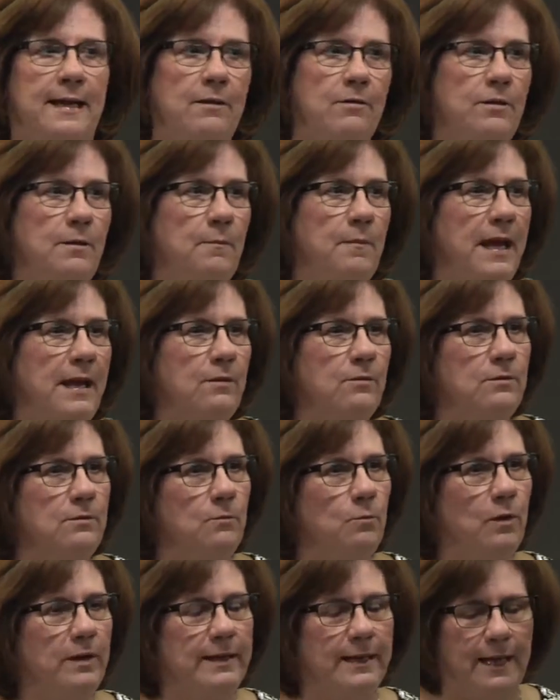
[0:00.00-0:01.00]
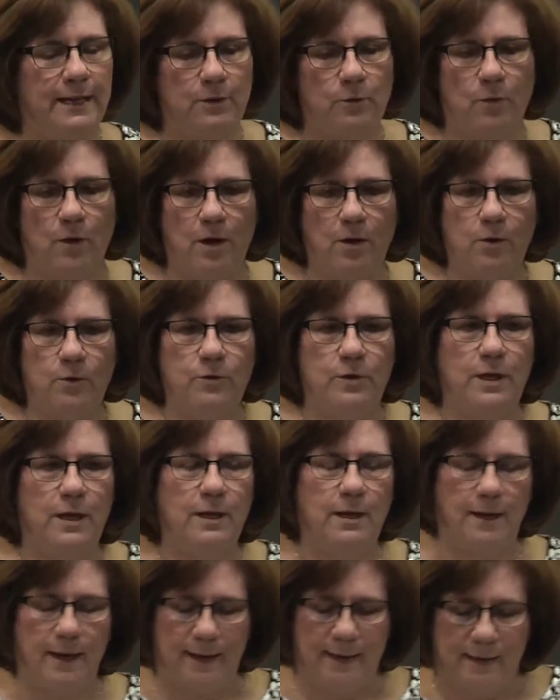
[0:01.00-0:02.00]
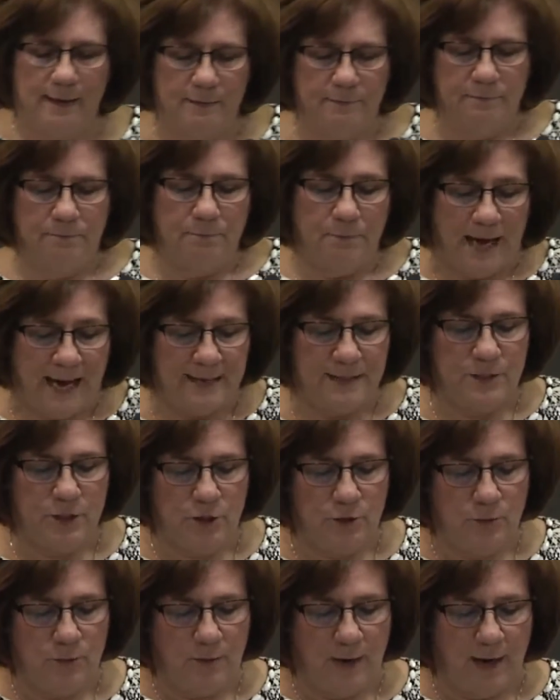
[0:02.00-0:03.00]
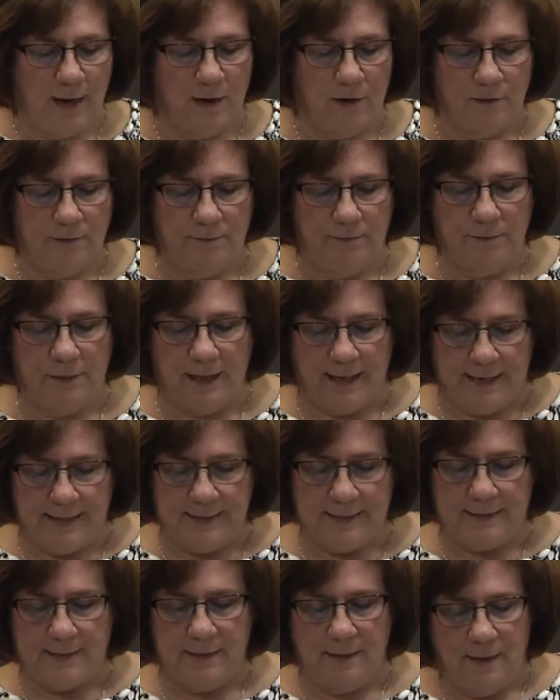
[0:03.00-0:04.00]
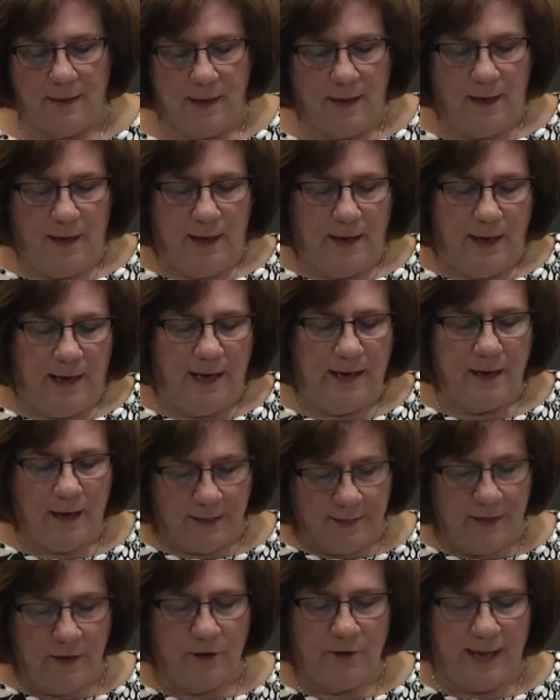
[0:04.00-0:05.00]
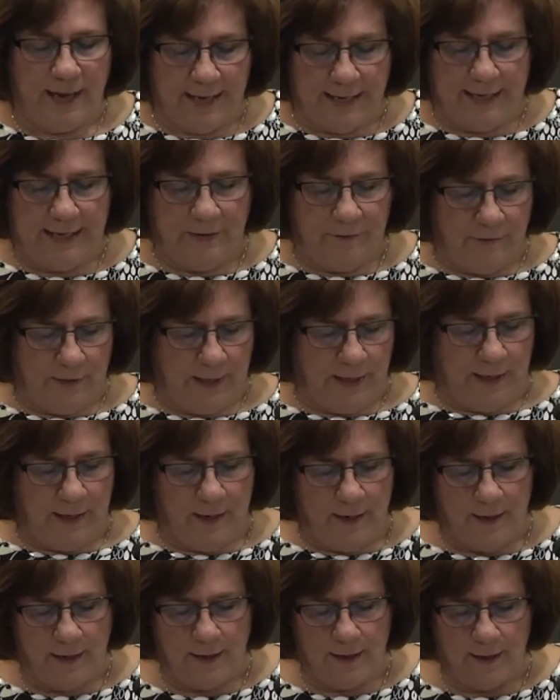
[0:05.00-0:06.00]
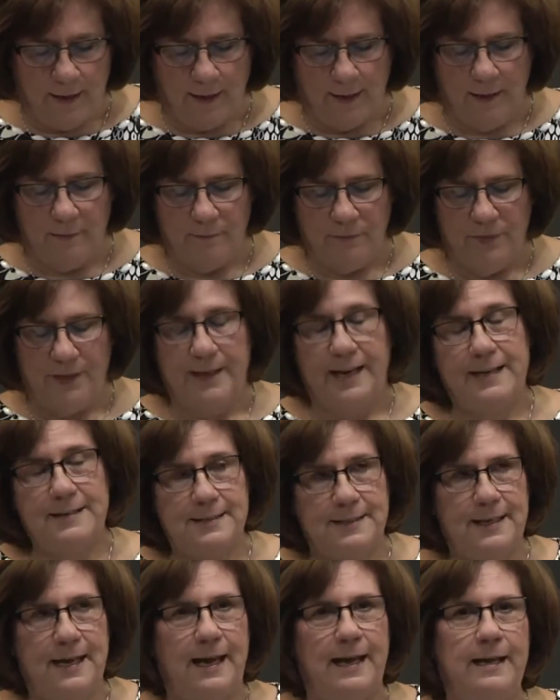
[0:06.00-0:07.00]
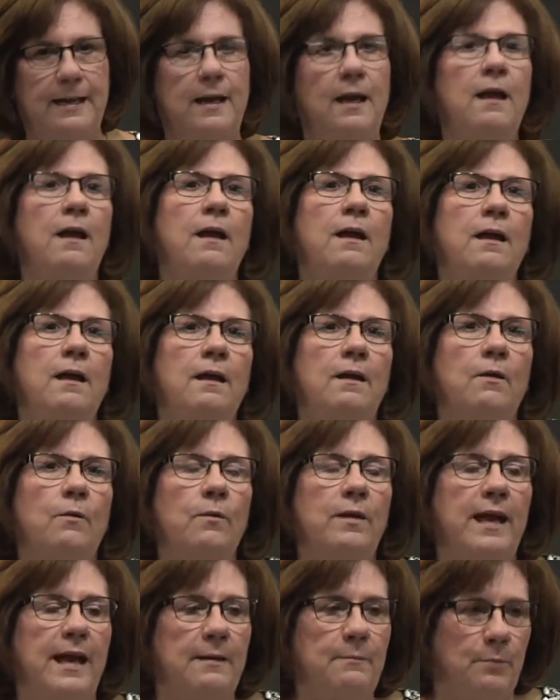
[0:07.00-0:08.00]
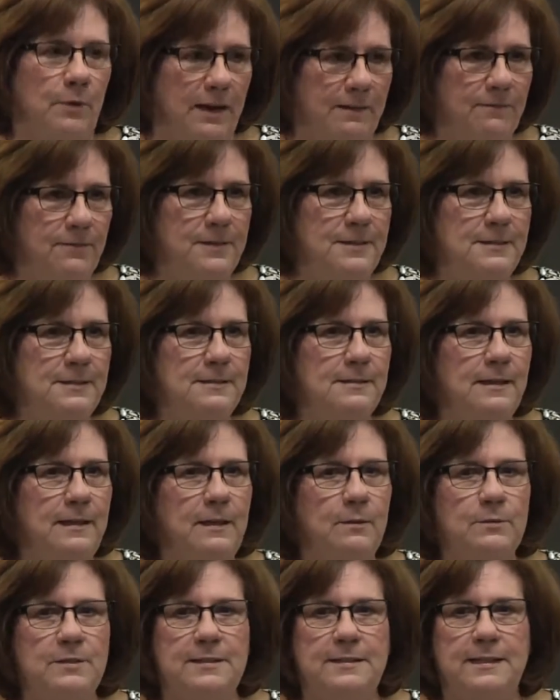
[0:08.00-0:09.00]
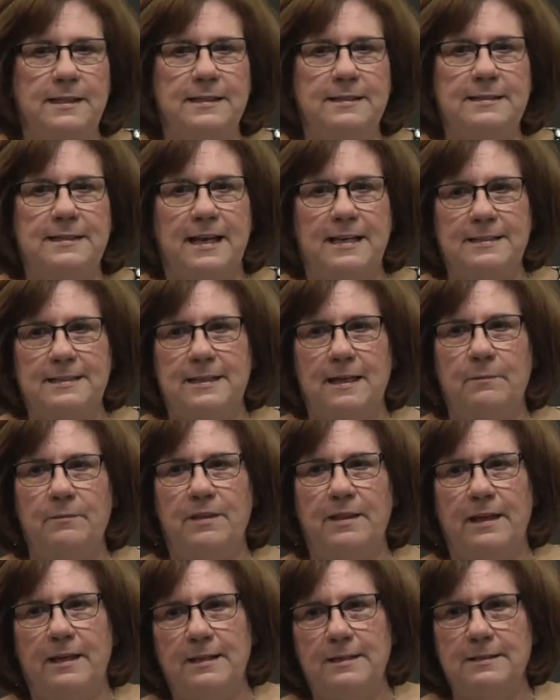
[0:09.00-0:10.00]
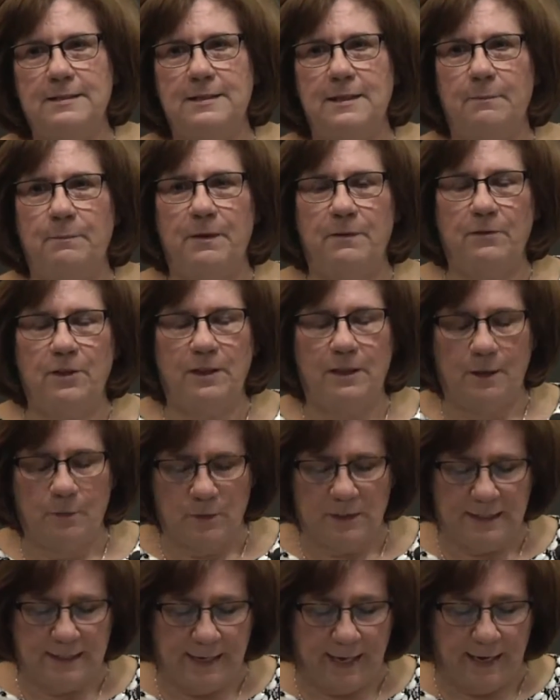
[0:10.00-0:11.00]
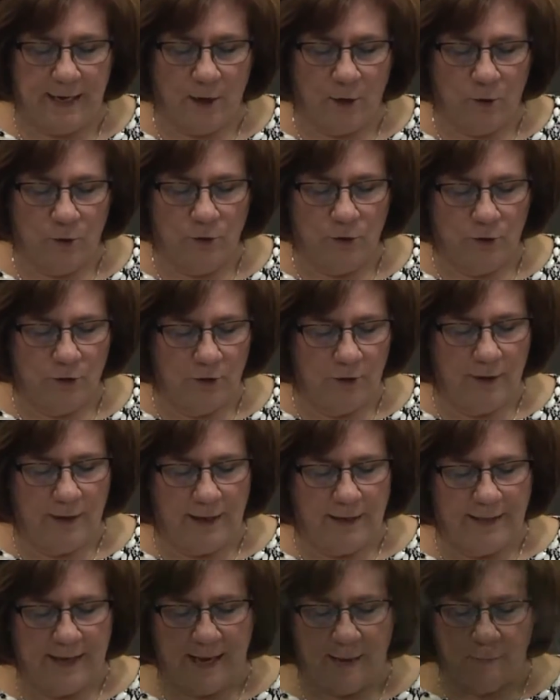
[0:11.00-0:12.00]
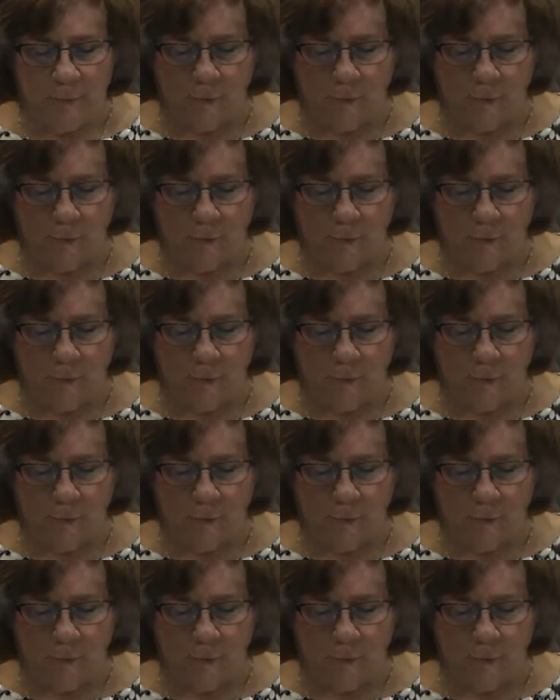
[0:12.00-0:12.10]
down the mountain, one lane road, back to our place, and got there that evening. The next day, we had breakfast, and it was the exact same thing, except everything was a day older, and the